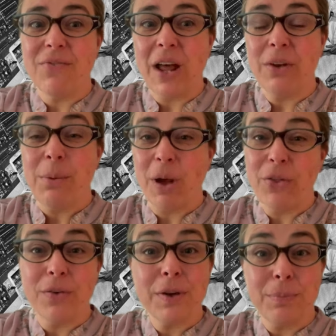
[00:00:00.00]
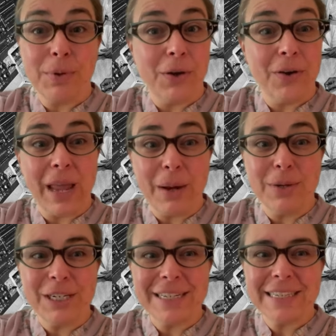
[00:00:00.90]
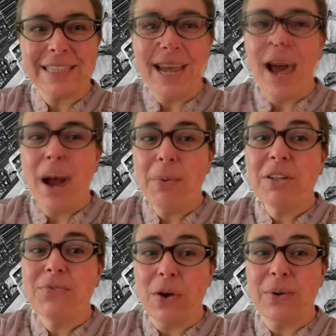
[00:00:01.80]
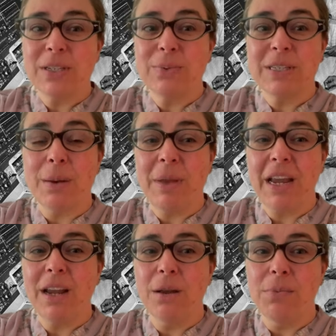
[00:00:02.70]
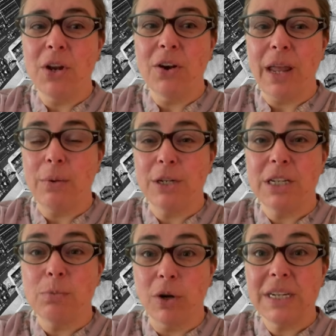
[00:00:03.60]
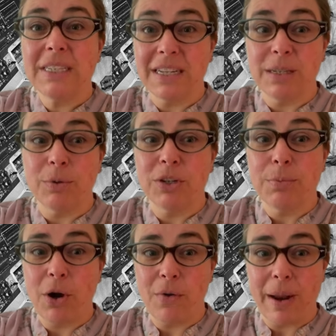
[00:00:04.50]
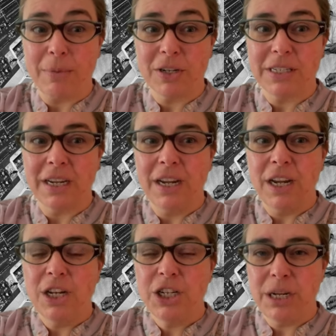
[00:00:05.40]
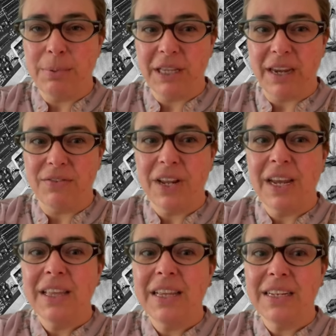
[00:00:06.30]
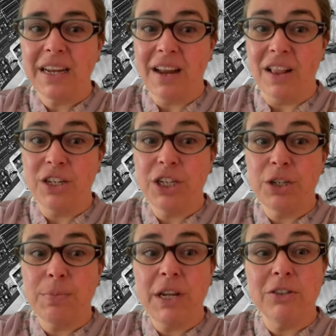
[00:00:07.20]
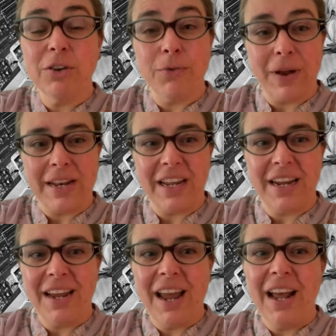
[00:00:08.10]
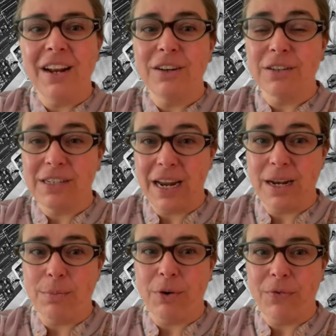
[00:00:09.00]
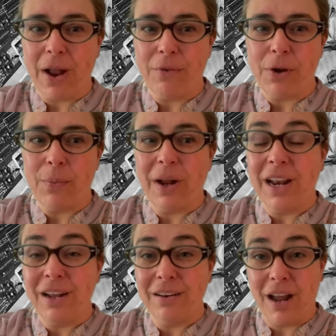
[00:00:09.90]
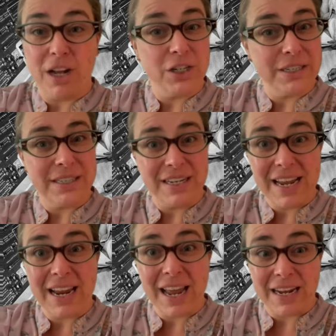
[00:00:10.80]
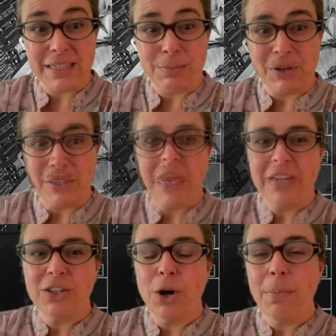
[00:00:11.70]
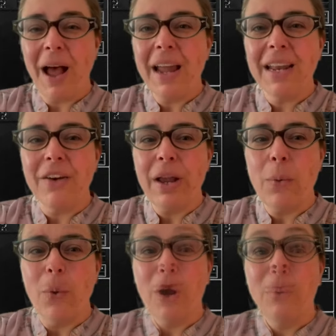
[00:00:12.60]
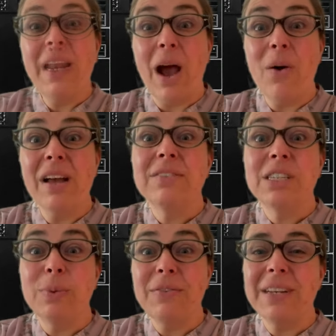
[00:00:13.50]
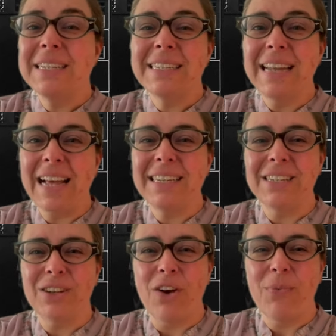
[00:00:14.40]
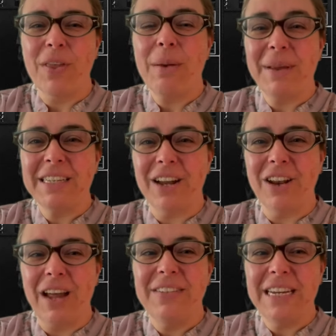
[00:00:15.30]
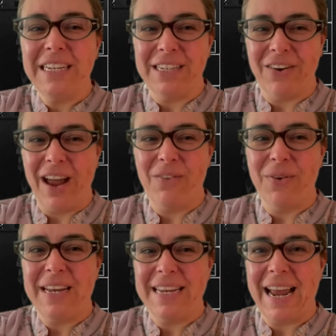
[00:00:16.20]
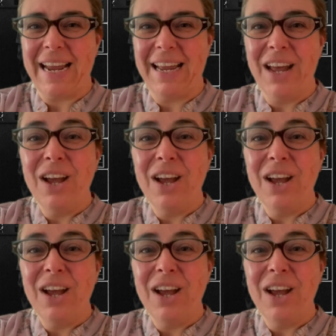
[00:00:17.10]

a founding mother of computer languages. Hopper's focus was on making computer languages more accessible to programmers. She believed that technology should be user-friendly and understandable for everyone, not just the tech experts. Thanks to her pioneering work, we now have swift, snazzy software that makes our lives easier every day.